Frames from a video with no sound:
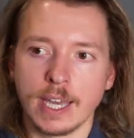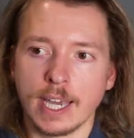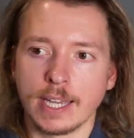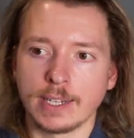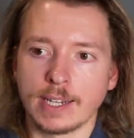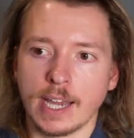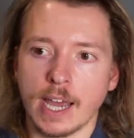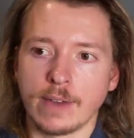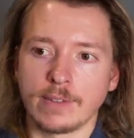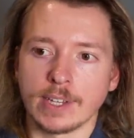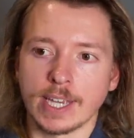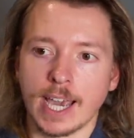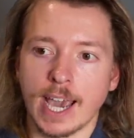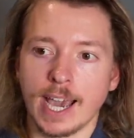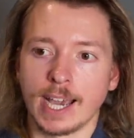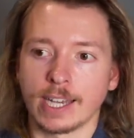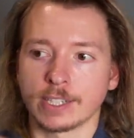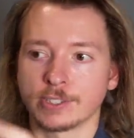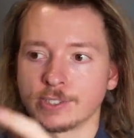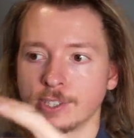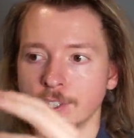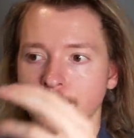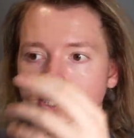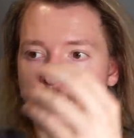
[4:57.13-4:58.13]
and having
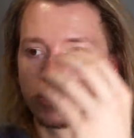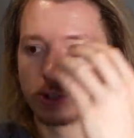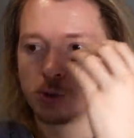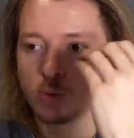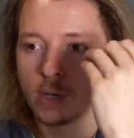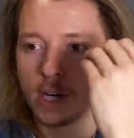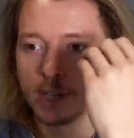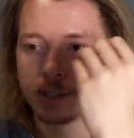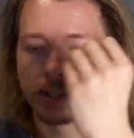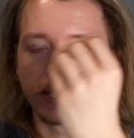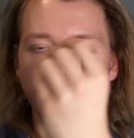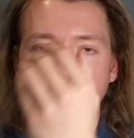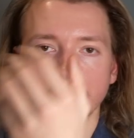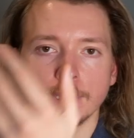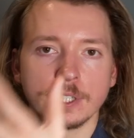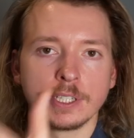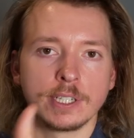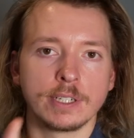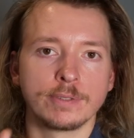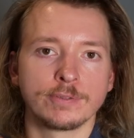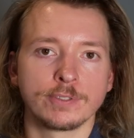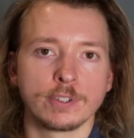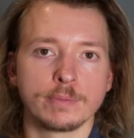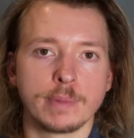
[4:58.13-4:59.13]
access to
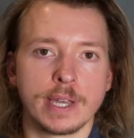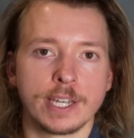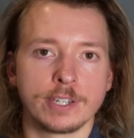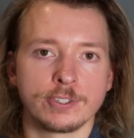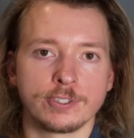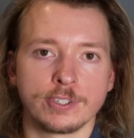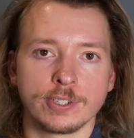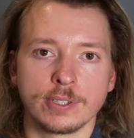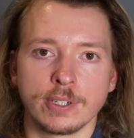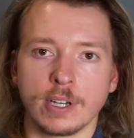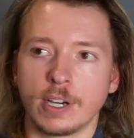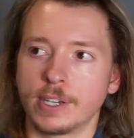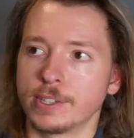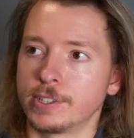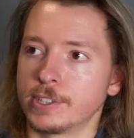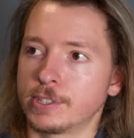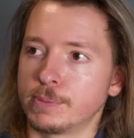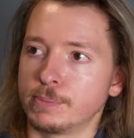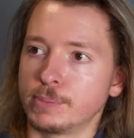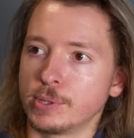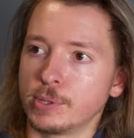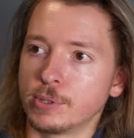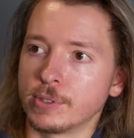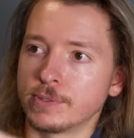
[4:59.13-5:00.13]
unlimited information on
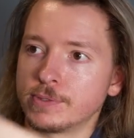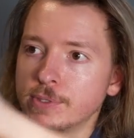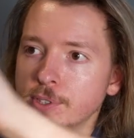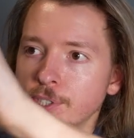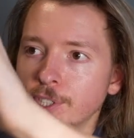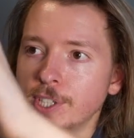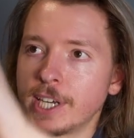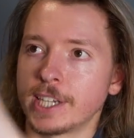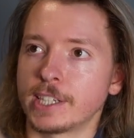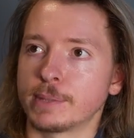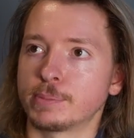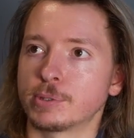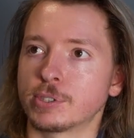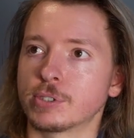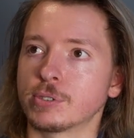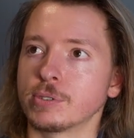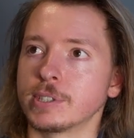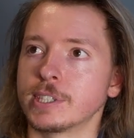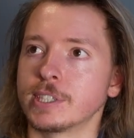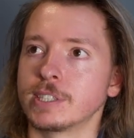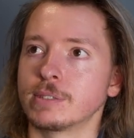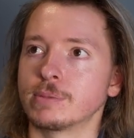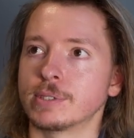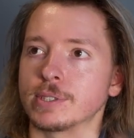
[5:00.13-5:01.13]
this beautiful light up
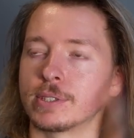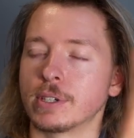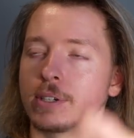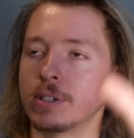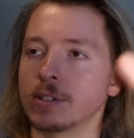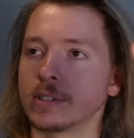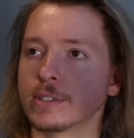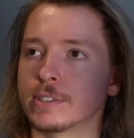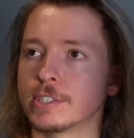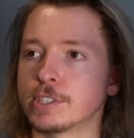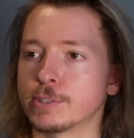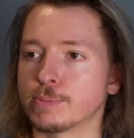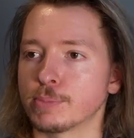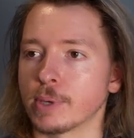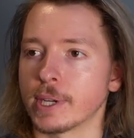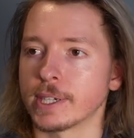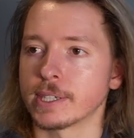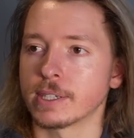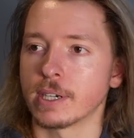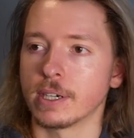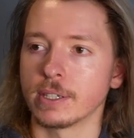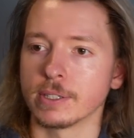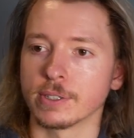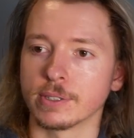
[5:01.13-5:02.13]
screen with all these
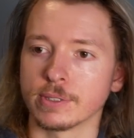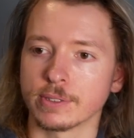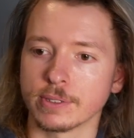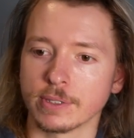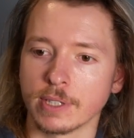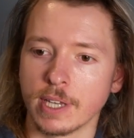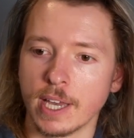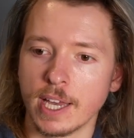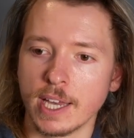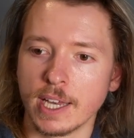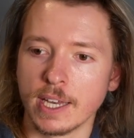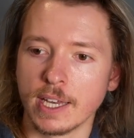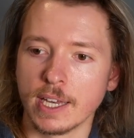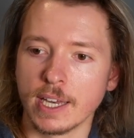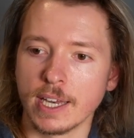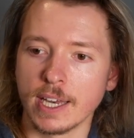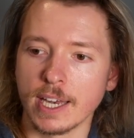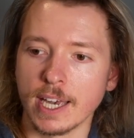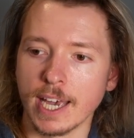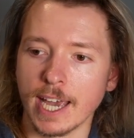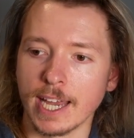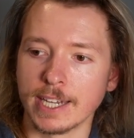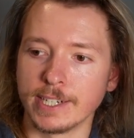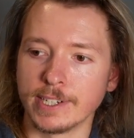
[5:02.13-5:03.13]
bright colors
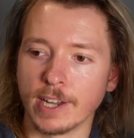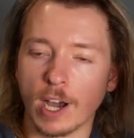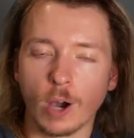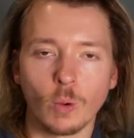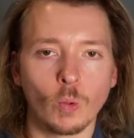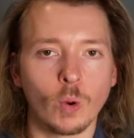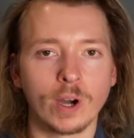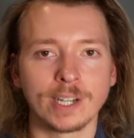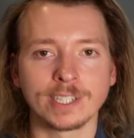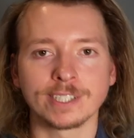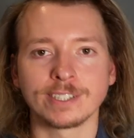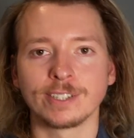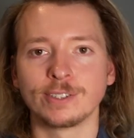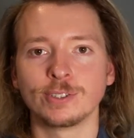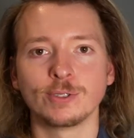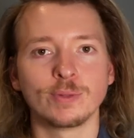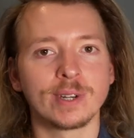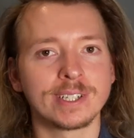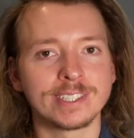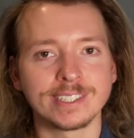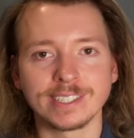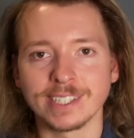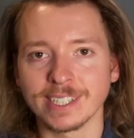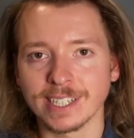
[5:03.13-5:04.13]
and not wanting to
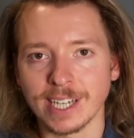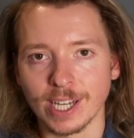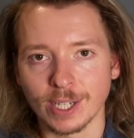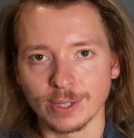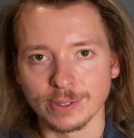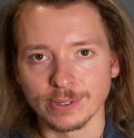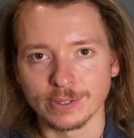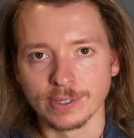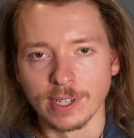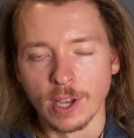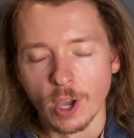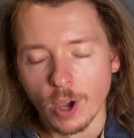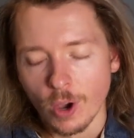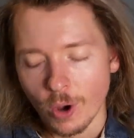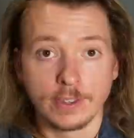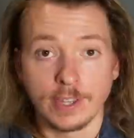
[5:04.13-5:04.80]
do anything else.